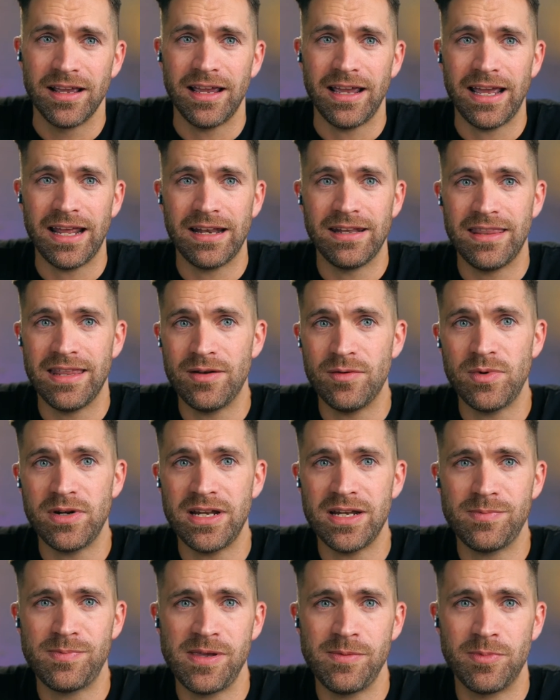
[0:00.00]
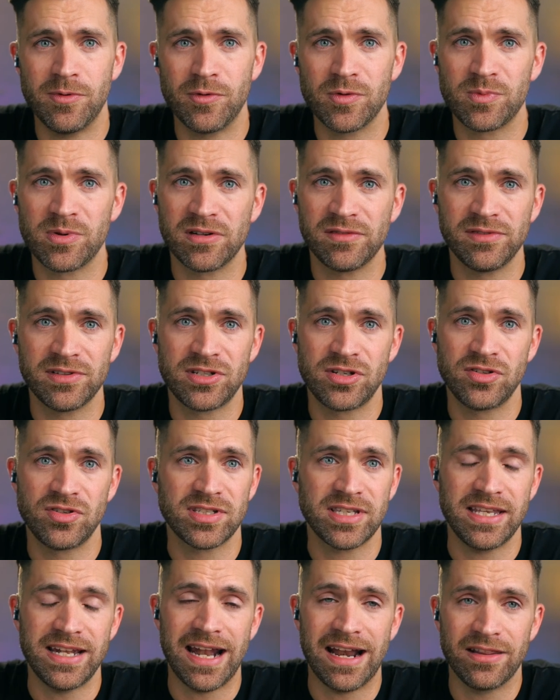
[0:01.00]
And then we need people with privilege to
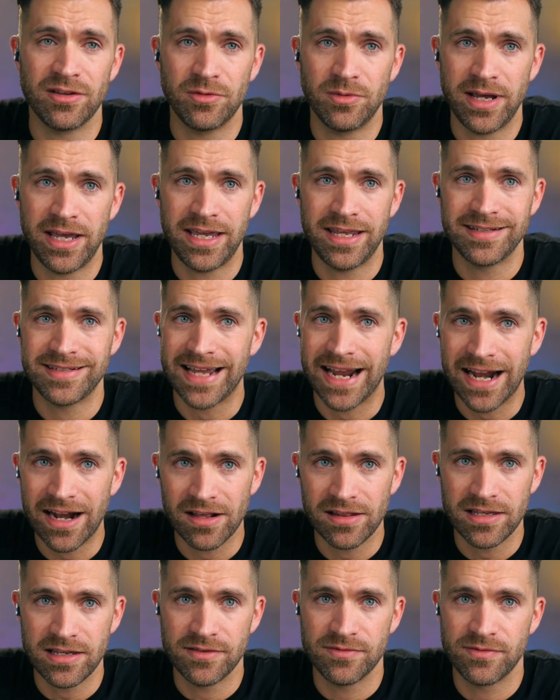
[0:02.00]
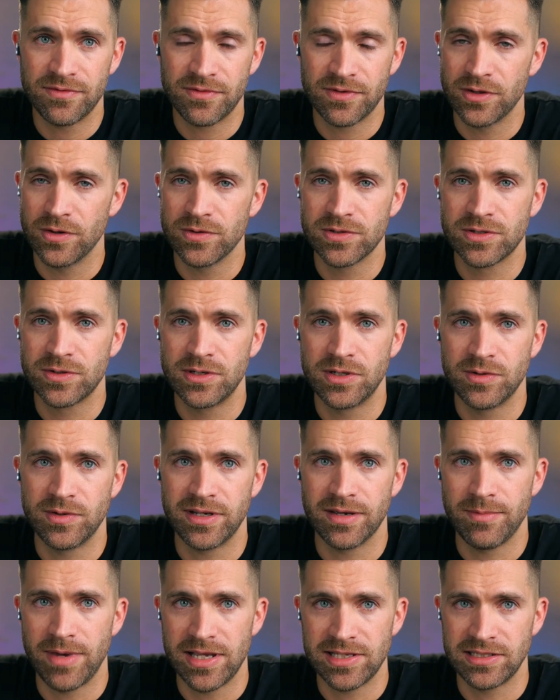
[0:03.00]
just get out of the way entirely for those who are
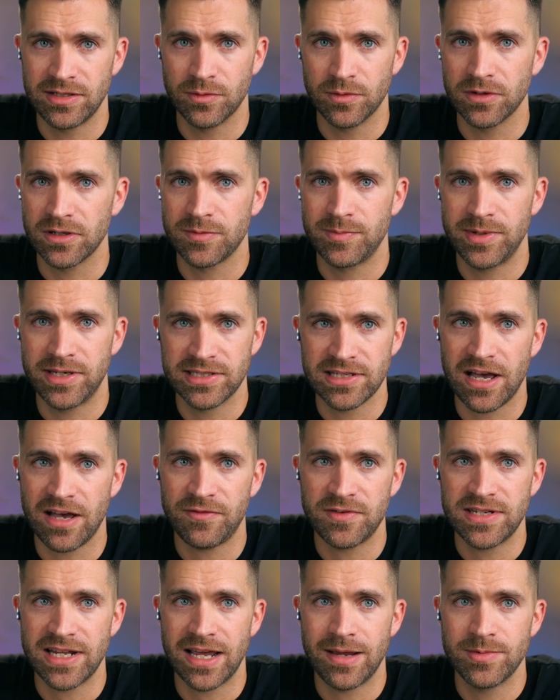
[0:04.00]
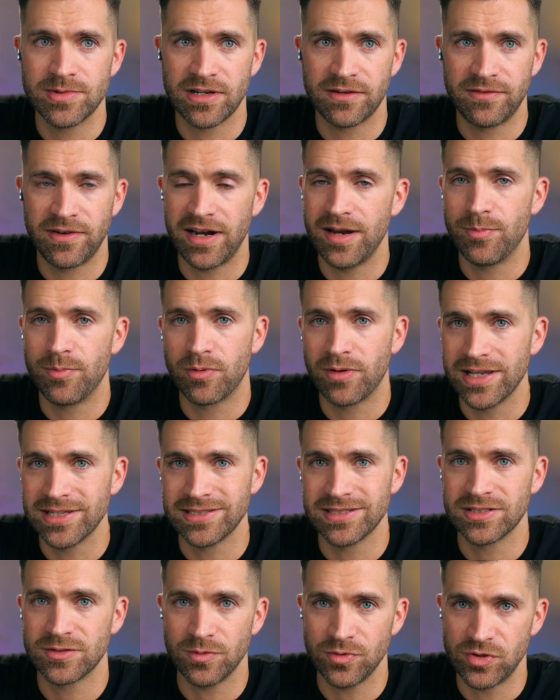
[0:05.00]
doing amazing work, because oftentimes our very
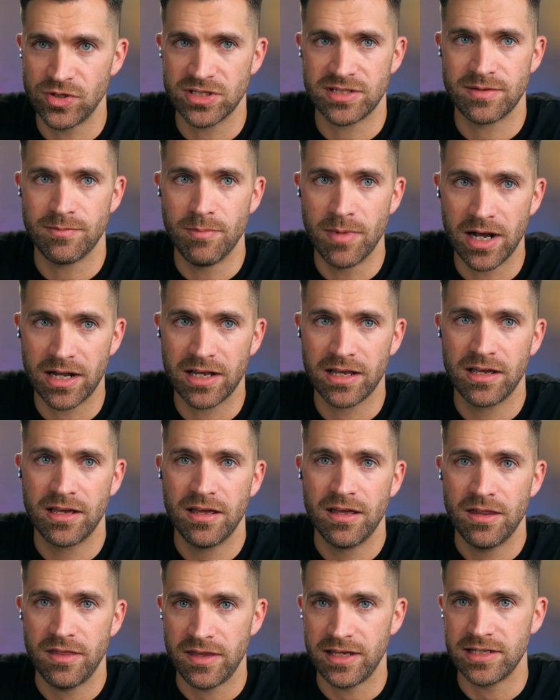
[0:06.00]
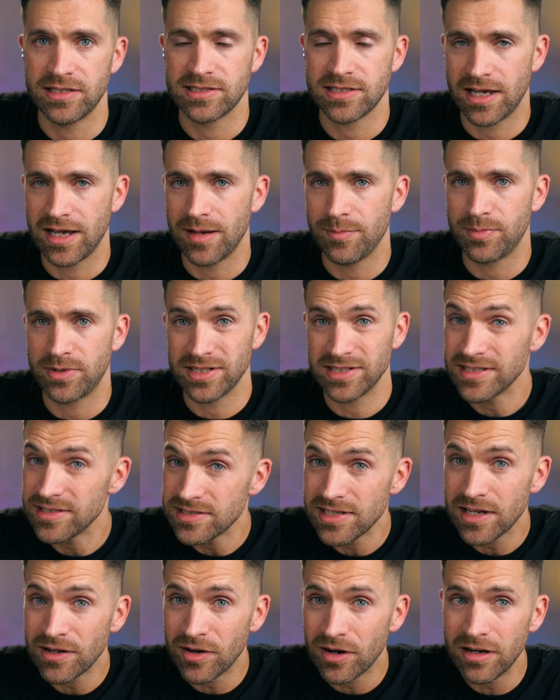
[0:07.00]
presence will just muck things up. Does it
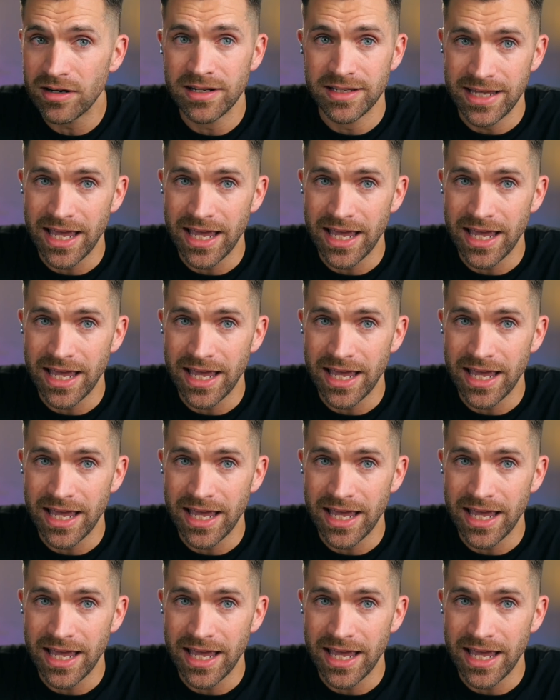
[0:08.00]
sound hard?